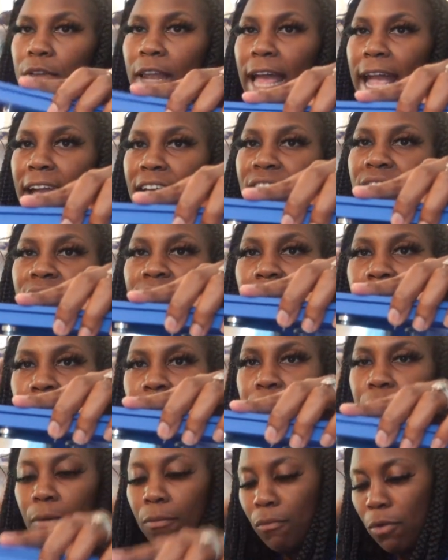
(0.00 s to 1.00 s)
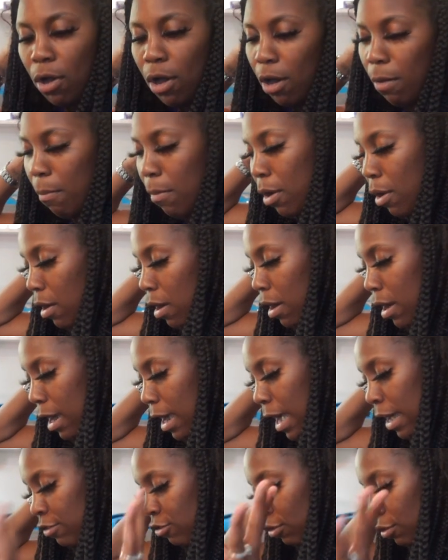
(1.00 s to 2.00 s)
set from
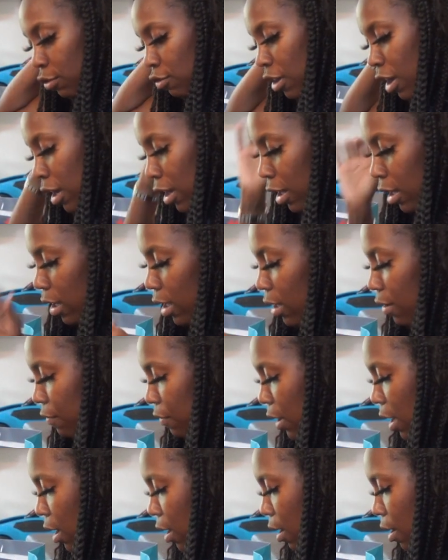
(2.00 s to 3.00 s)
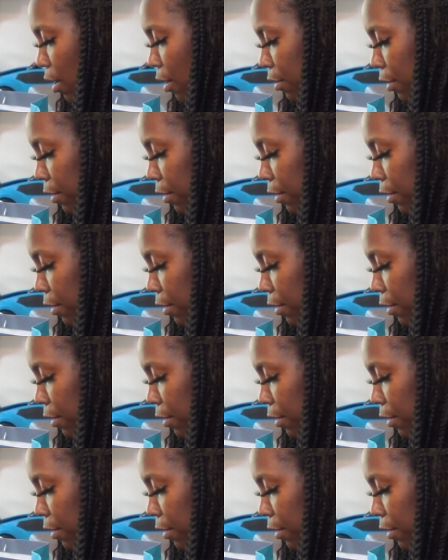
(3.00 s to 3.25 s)
Walmart. I showed y'all in another vlog.